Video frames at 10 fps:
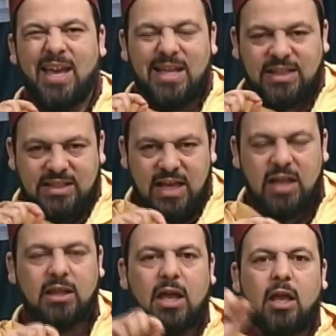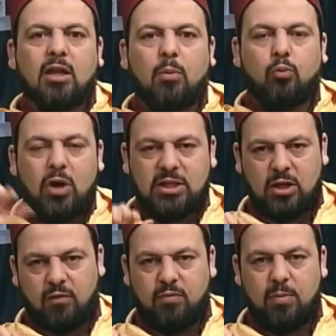intend the
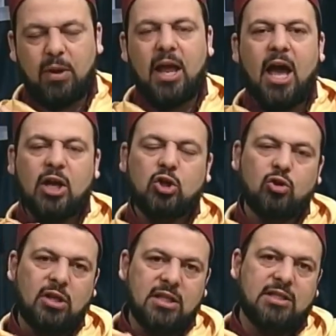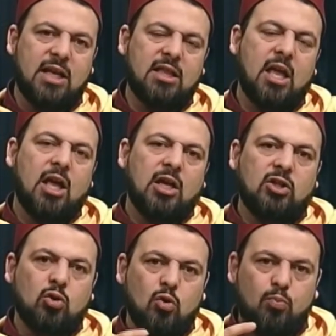praising of people. I should intend
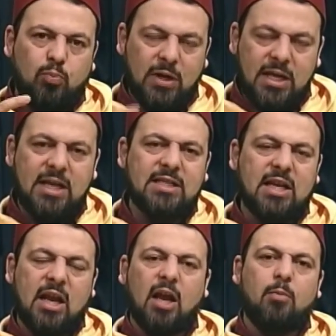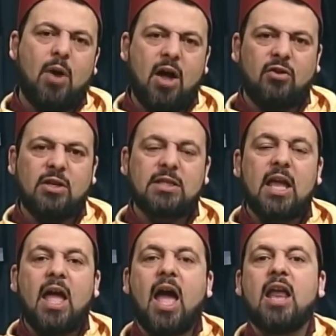to please and help others
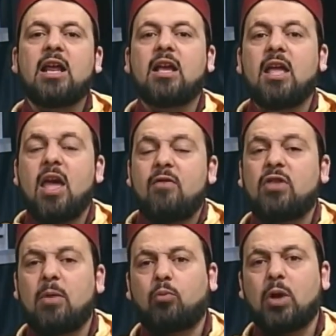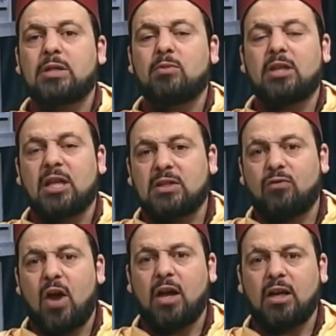and if they praise me, that's
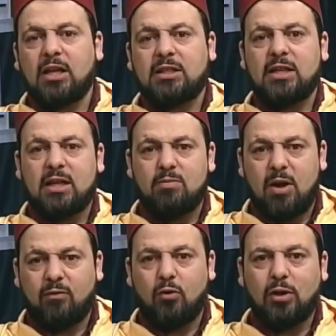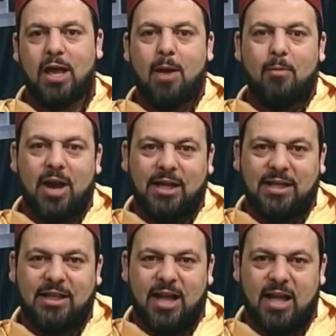fine. It's not my fault. But I
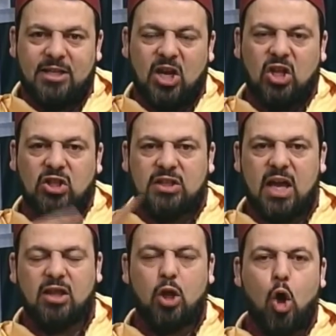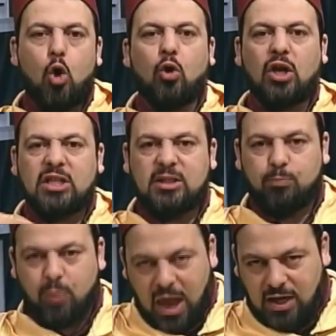did not intend or
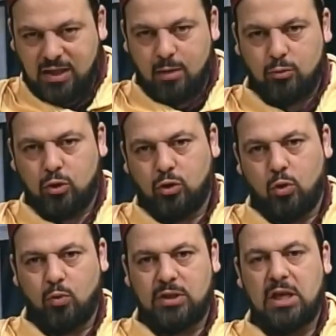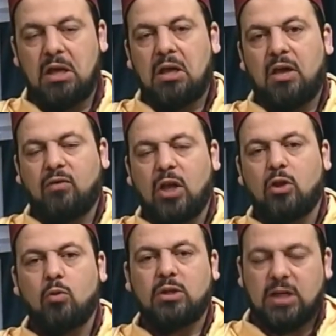expect them to do it. If they
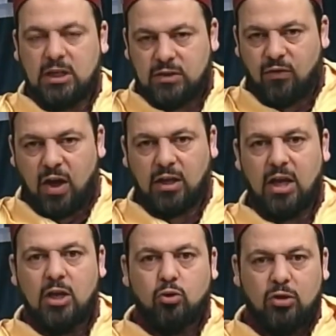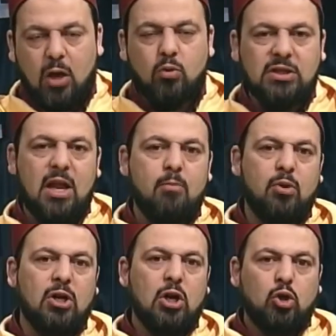do it, it's fine. So that was
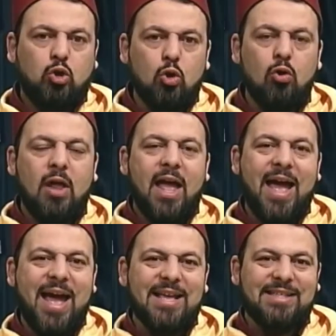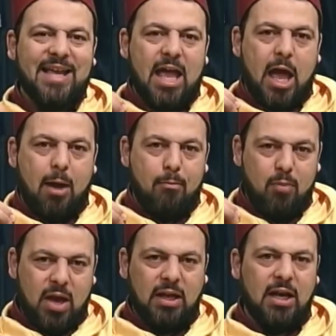number two as a
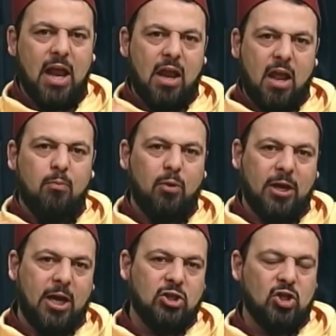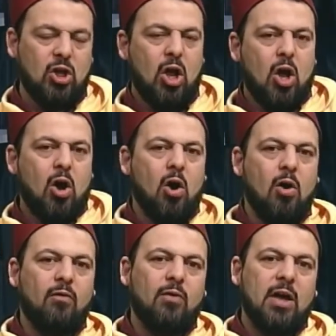meaning and implication
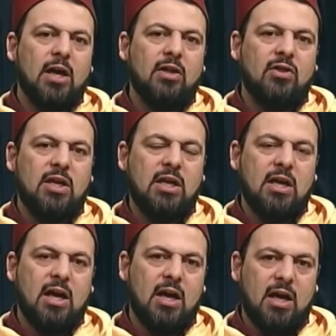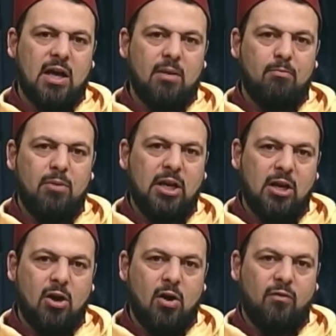of the uh,
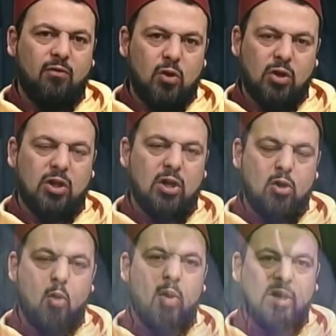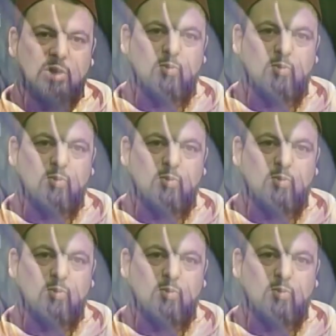meaning of the no one is